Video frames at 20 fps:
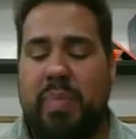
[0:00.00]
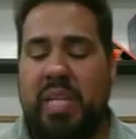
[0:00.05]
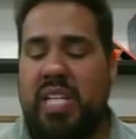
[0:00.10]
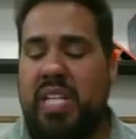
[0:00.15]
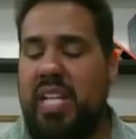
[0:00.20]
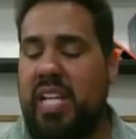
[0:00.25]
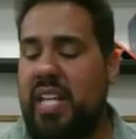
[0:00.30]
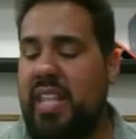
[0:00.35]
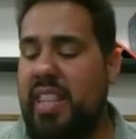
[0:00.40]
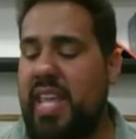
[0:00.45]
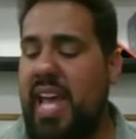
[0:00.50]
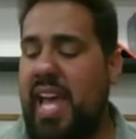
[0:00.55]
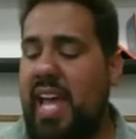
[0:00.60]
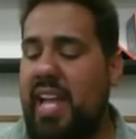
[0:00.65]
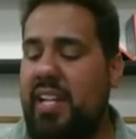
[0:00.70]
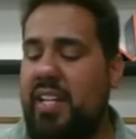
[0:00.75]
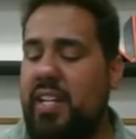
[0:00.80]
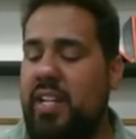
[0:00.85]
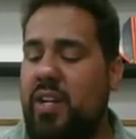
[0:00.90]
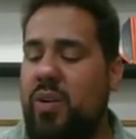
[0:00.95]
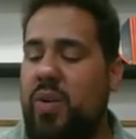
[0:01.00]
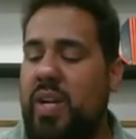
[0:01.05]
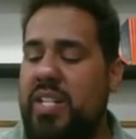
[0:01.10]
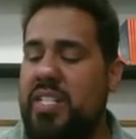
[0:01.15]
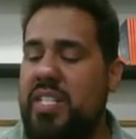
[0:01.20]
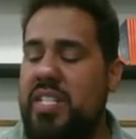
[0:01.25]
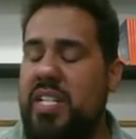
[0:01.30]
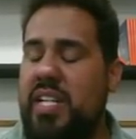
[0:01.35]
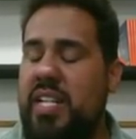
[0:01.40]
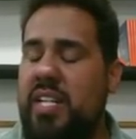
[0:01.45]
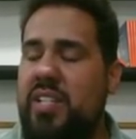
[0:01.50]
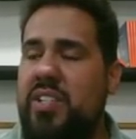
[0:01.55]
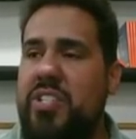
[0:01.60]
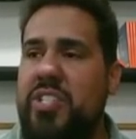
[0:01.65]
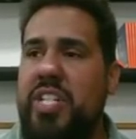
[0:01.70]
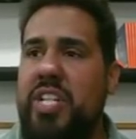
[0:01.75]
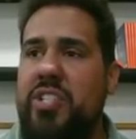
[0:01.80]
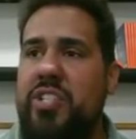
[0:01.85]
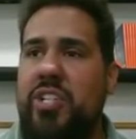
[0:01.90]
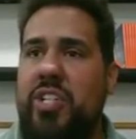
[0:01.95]
being that, you know, as an English
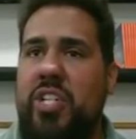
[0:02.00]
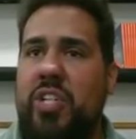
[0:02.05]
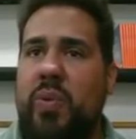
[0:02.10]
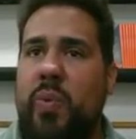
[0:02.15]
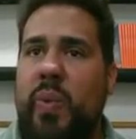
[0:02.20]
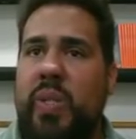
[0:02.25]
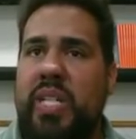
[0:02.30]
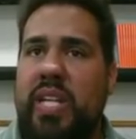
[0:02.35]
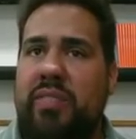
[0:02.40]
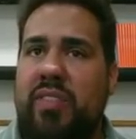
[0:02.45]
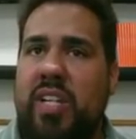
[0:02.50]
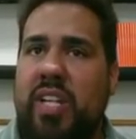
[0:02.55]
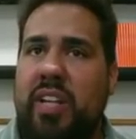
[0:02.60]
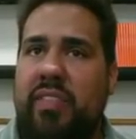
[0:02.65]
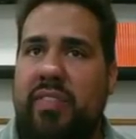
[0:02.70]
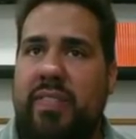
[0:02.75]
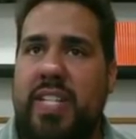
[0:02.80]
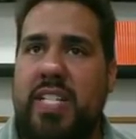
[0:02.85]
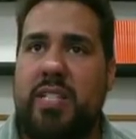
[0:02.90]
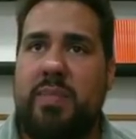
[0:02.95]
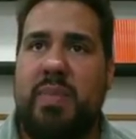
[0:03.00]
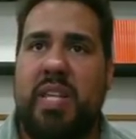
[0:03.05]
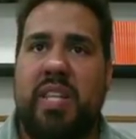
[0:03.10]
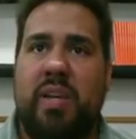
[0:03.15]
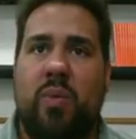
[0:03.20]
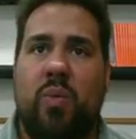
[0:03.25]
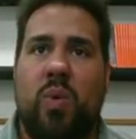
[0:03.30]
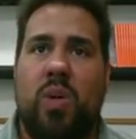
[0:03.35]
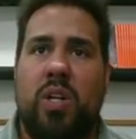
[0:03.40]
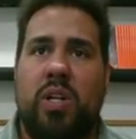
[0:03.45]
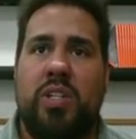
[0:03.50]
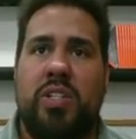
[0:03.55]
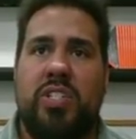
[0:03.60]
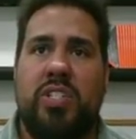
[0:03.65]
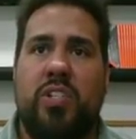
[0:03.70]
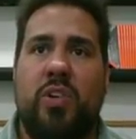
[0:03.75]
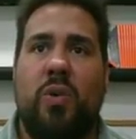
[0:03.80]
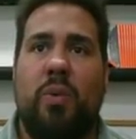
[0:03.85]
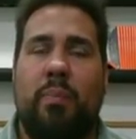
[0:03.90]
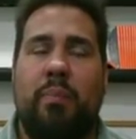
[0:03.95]
teacher, you will never convince me that words
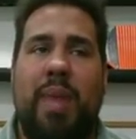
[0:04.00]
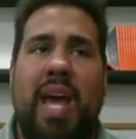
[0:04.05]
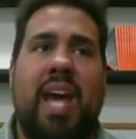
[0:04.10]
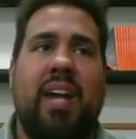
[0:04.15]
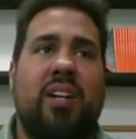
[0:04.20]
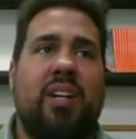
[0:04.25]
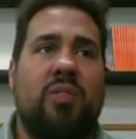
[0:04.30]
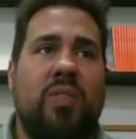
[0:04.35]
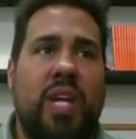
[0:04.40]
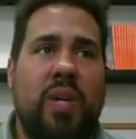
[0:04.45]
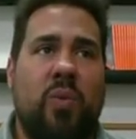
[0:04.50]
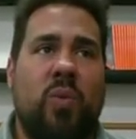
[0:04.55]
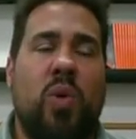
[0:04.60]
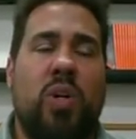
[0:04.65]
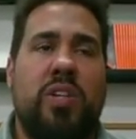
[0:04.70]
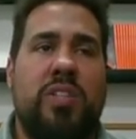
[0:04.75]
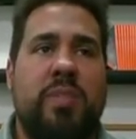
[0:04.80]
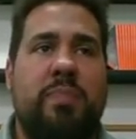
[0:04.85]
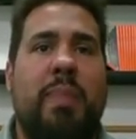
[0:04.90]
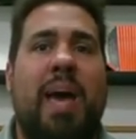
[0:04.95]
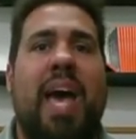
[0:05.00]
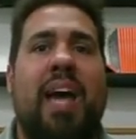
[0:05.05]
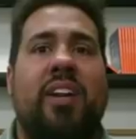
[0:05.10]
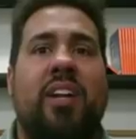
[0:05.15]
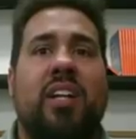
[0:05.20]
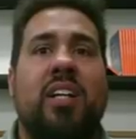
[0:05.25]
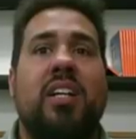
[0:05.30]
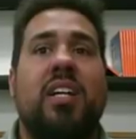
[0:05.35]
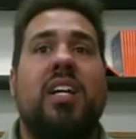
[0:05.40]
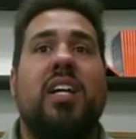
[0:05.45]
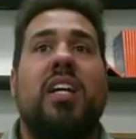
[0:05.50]
don't matter, right? Words matter.